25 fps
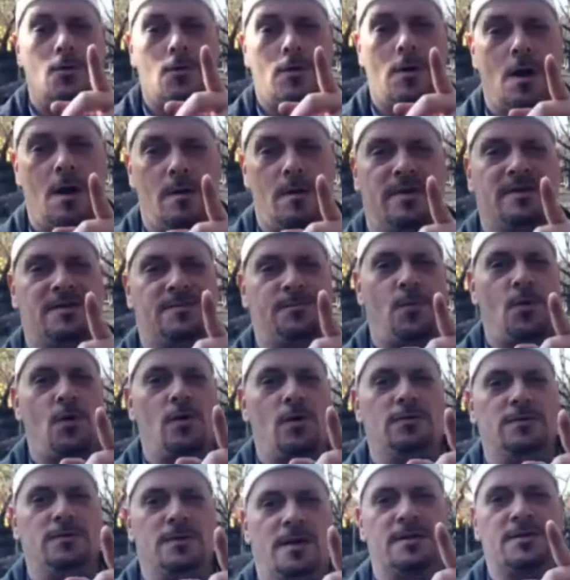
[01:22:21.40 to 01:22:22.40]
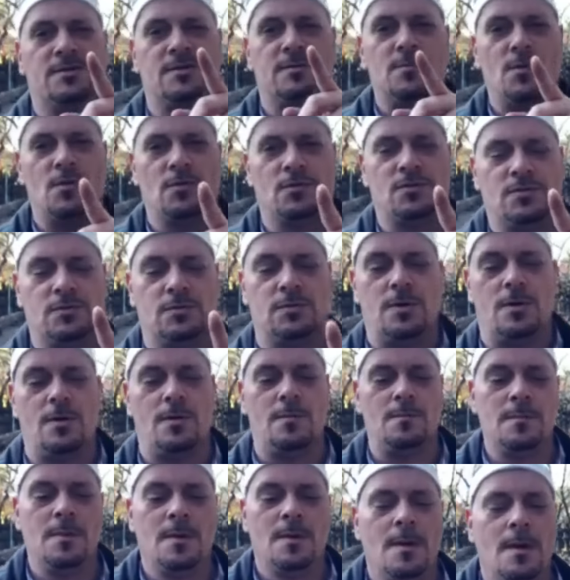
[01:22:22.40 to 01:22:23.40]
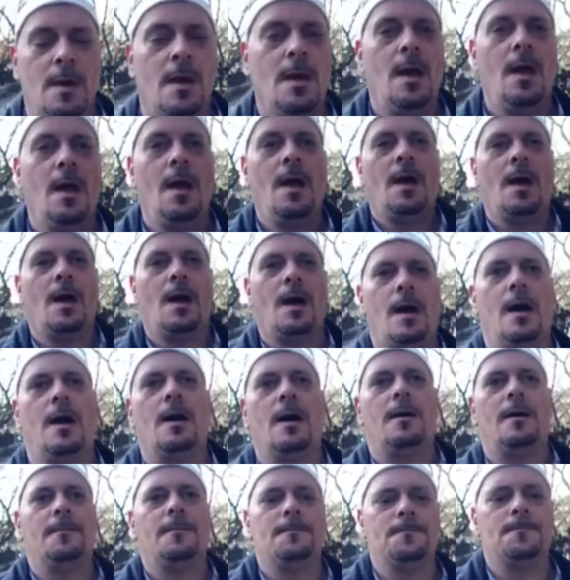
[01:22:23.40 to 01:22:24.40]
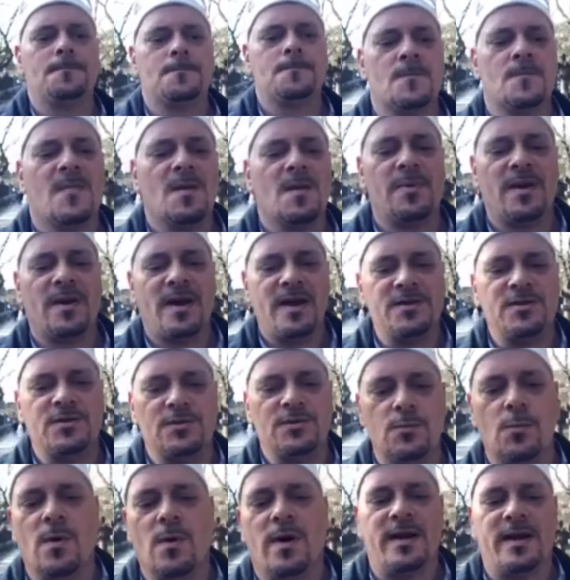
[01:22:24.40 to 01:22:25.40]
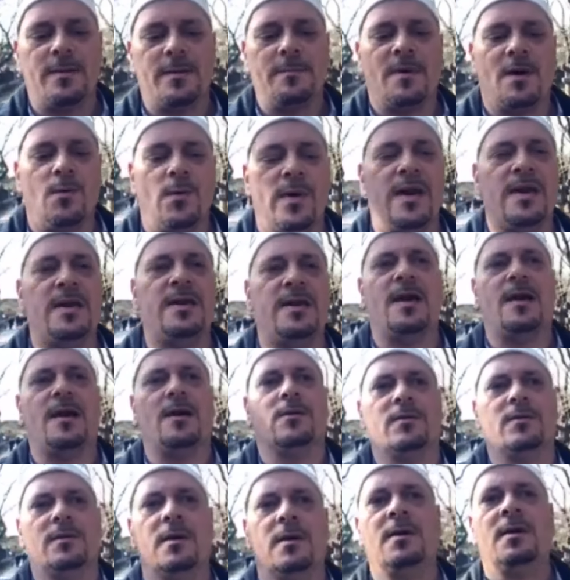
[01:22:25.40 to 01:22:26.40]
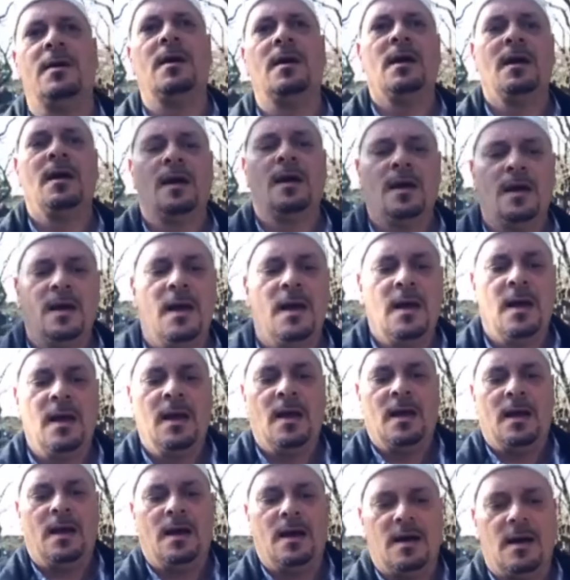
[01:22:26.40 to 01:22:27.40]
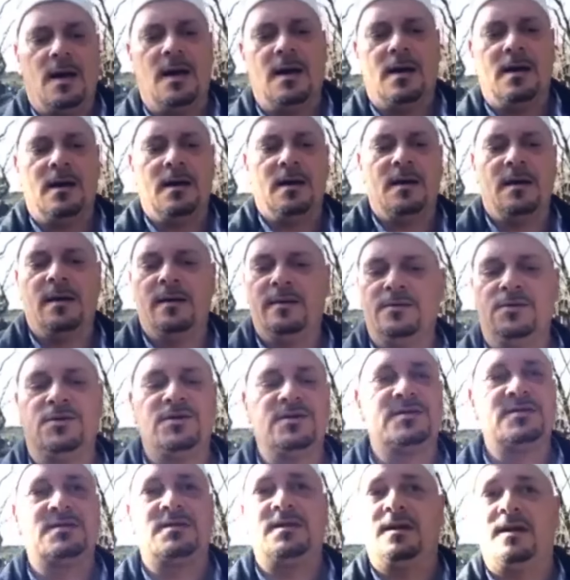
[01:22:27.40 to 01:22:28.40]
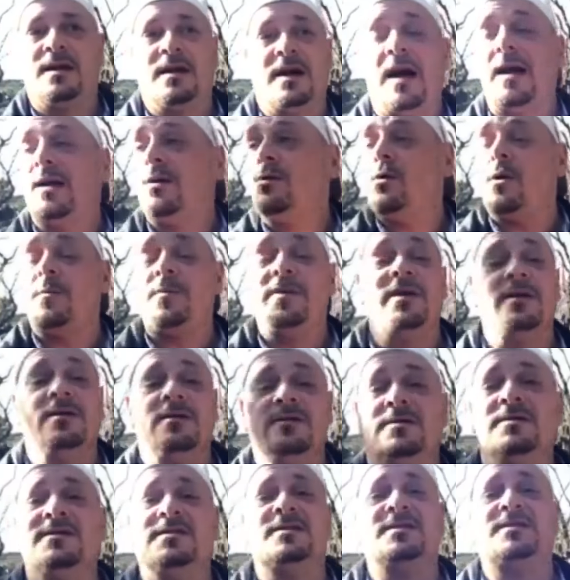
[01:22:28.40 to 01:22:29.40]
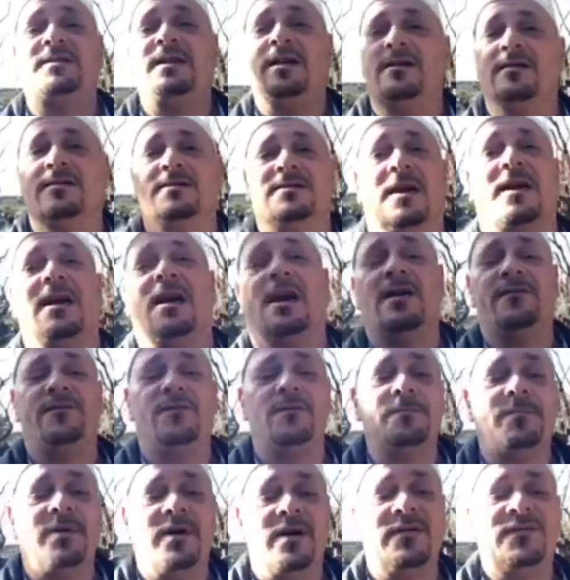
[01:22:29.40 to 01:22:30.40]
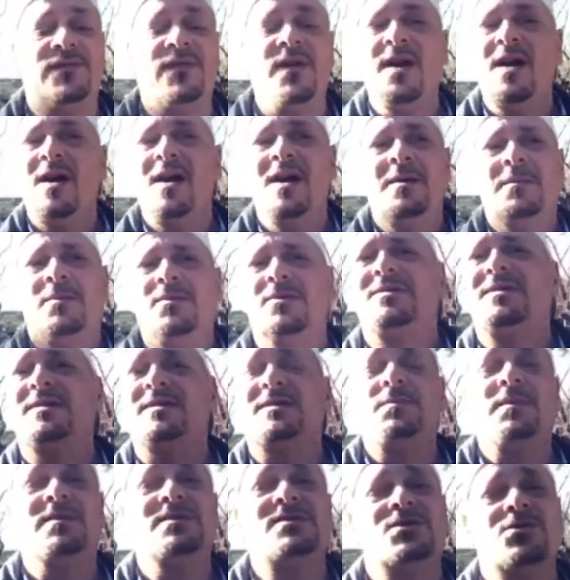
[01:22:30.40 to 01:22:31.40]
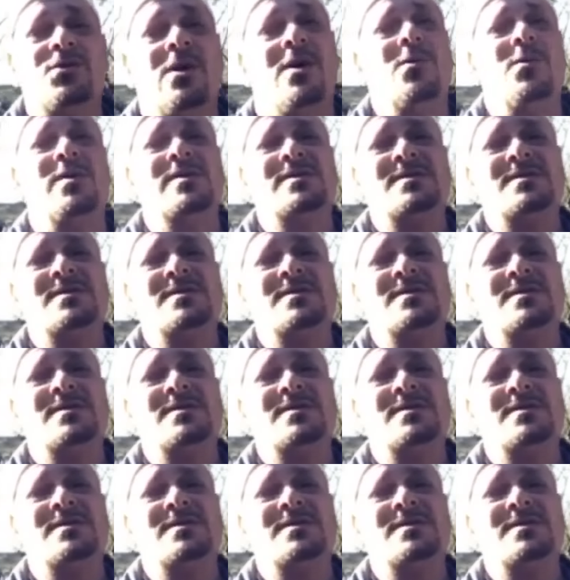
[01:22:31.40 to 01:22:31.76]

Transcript: comments, Boiled Nuts or Motonome. But I do want to get my weight down. I go up hills and stairs and I huff and puff. About 6 months ago, I